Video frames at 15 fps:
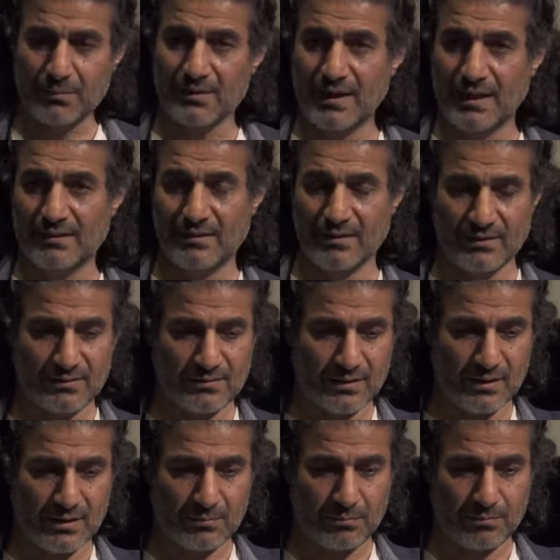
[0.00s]
like a
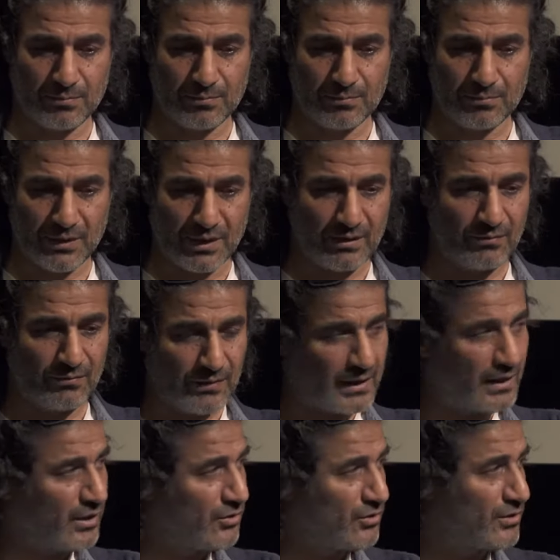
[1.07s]
fiction. Fiction, you have
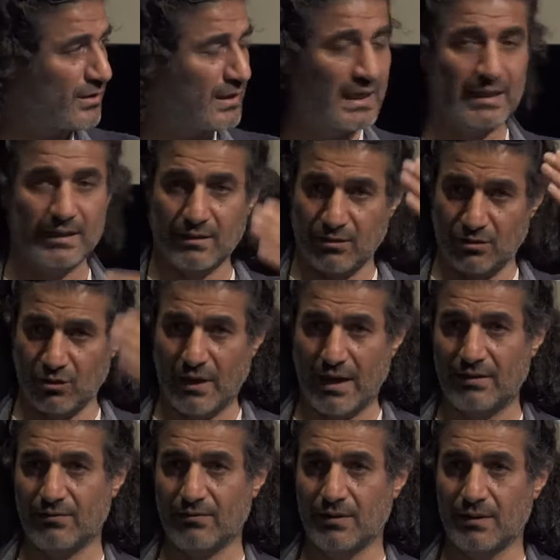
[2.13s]
a script that
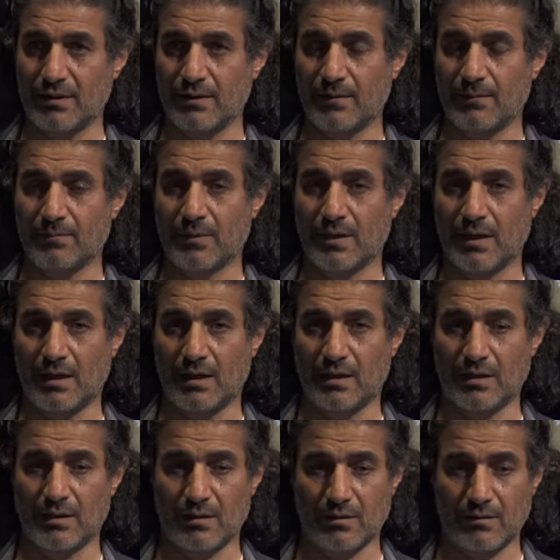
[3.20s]
is
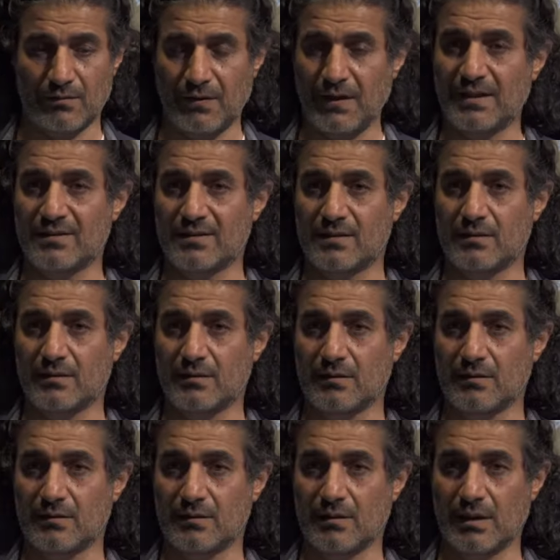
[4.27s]
pre-finished, like
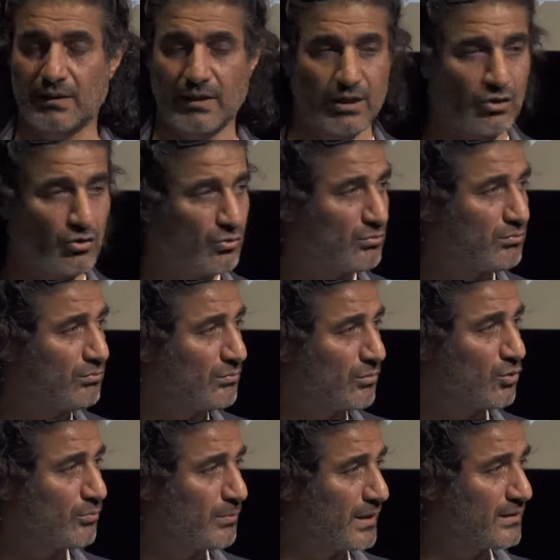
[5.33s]
you have
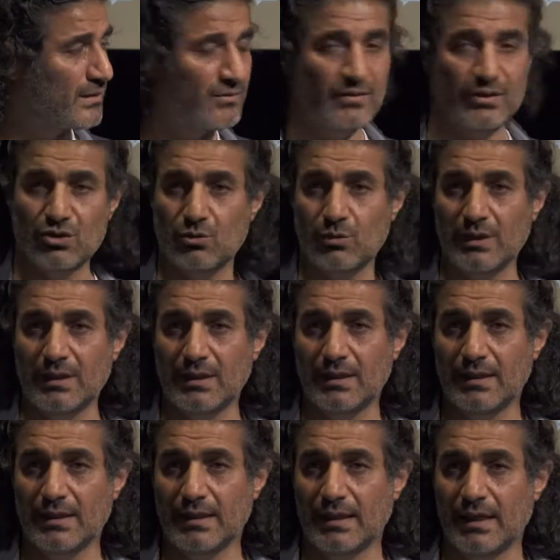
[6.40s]

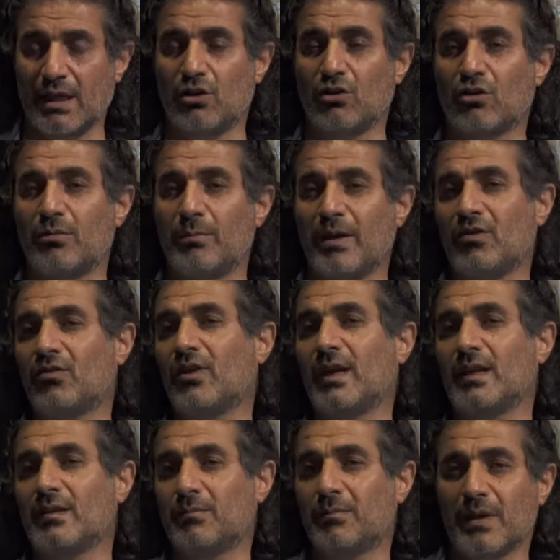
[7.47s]
fixed, and then
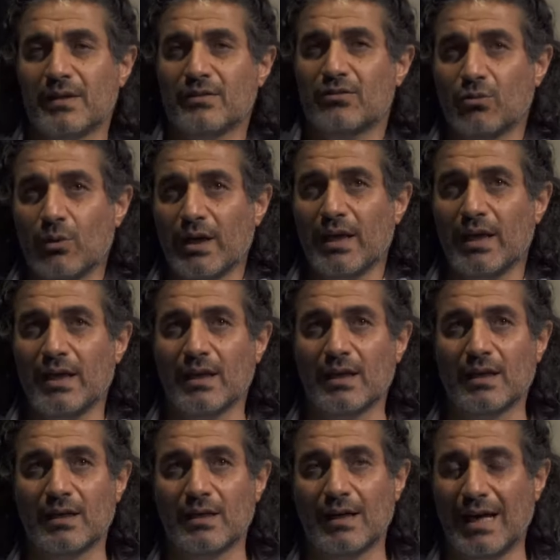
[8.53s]
you build the
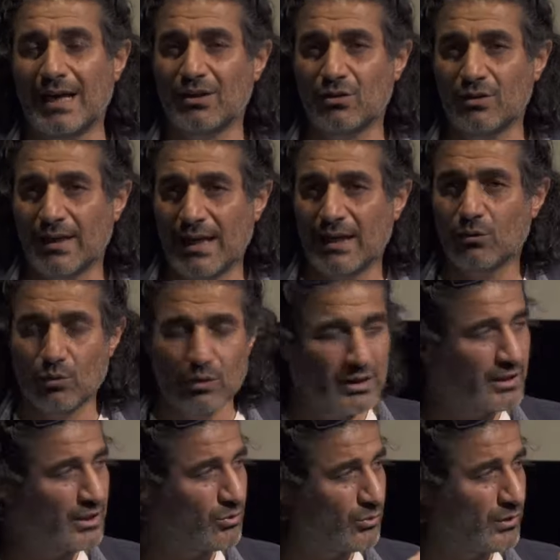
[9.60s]
visual. In
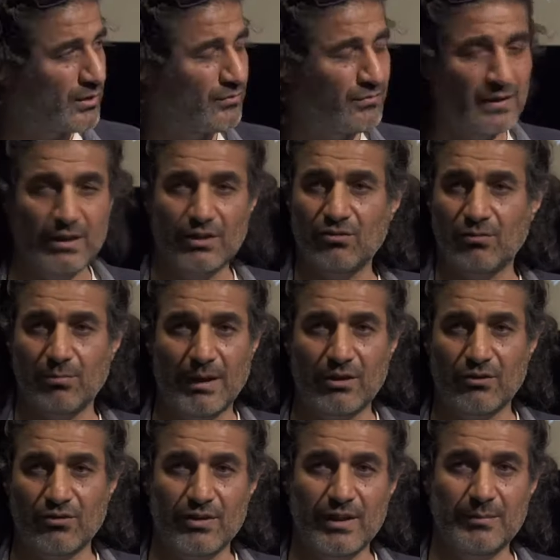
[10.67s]
documentary, the best
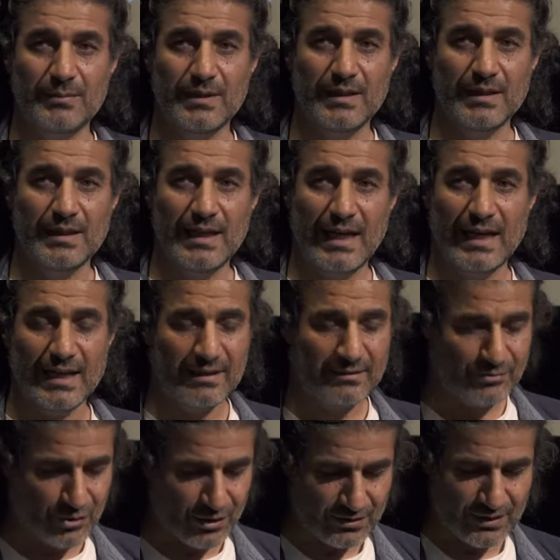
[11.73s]
way, I don't
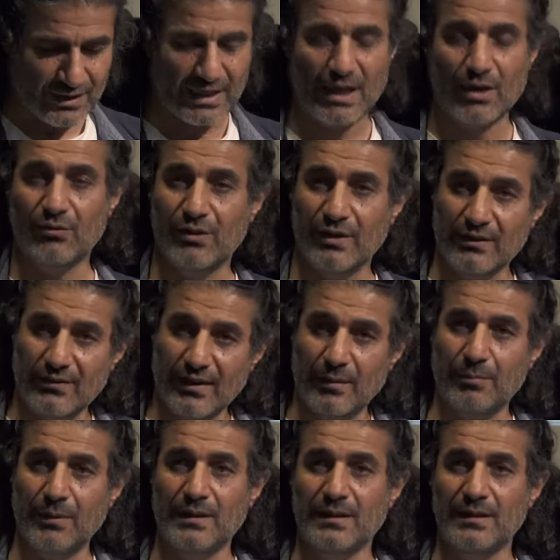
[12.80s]
like working with a
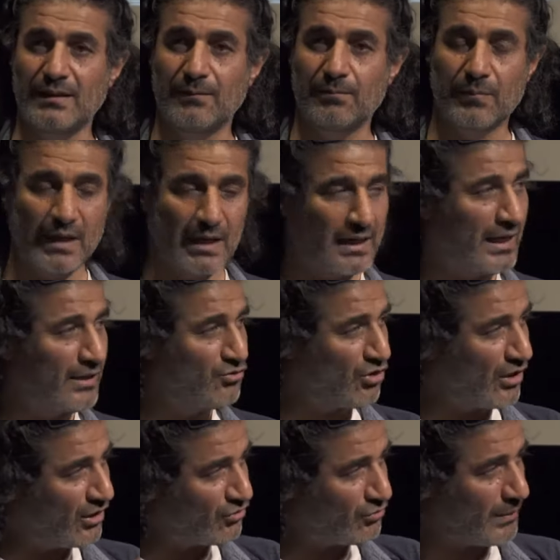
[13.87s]
finished manuscript.
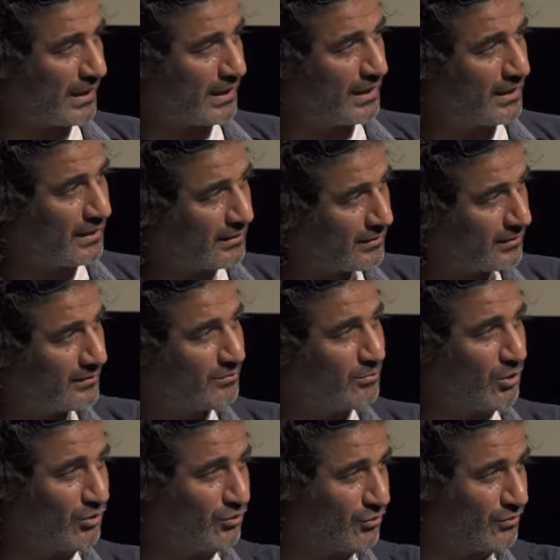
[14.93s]
I just allow
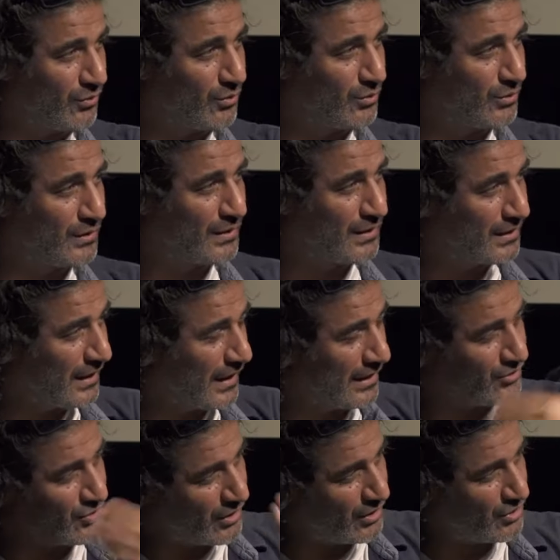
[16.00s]
things happen,
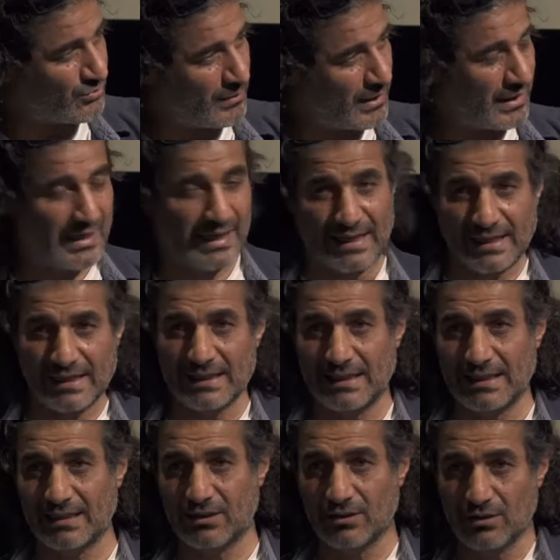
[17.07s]
and I change my
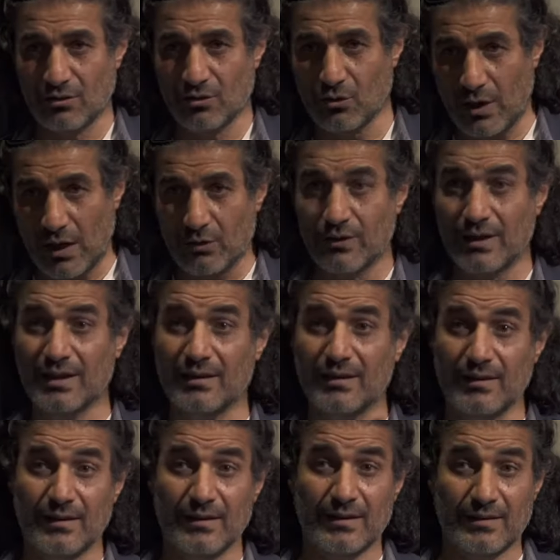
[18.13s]
point of view.
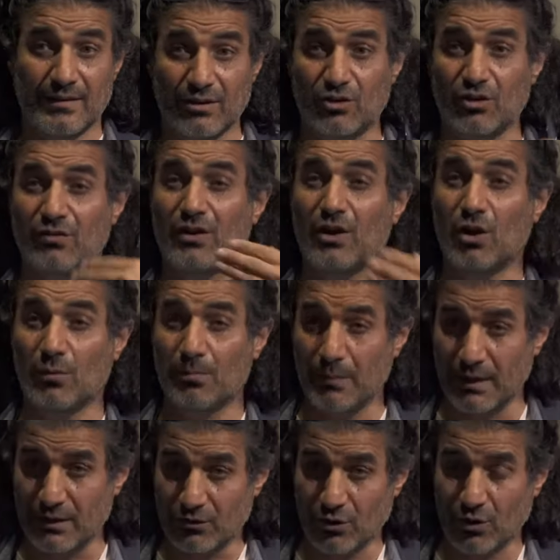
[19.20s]
Mm-hmm. I change my
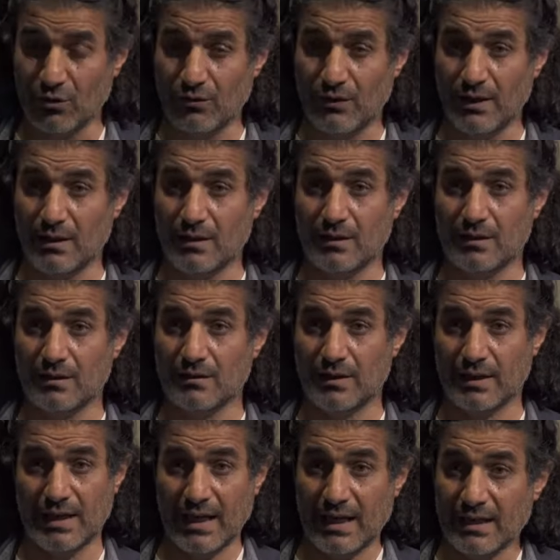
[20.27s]
angling
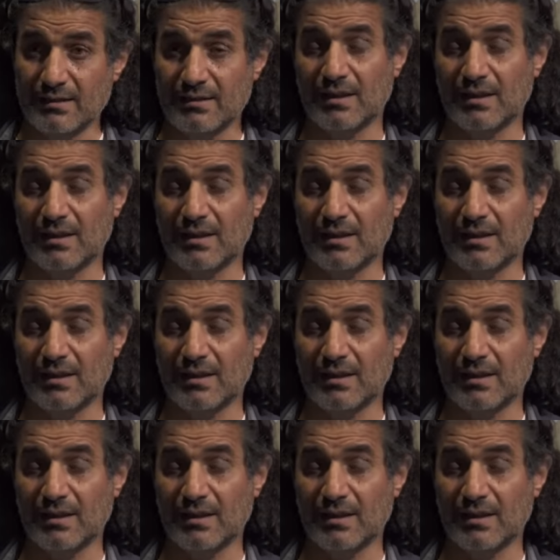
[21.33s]
throughout the